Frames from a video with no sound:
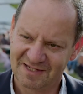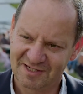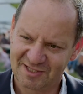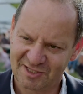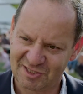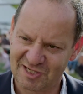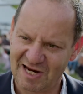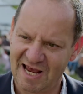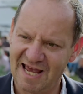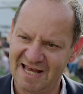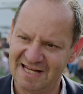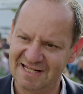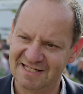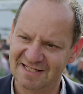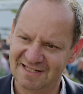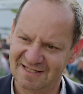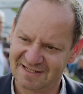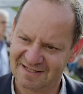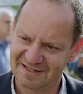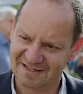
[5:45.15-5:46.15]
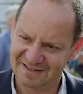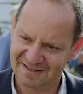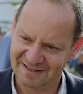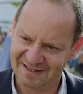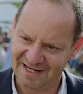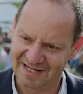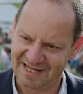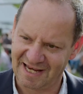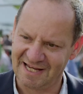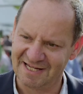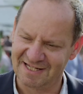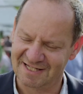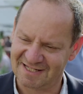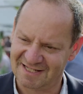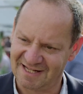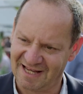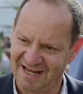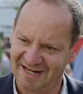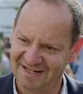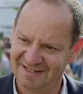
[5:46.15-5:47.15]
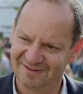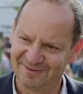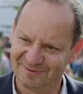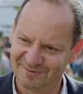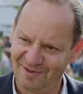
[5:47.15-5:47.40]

stands against that,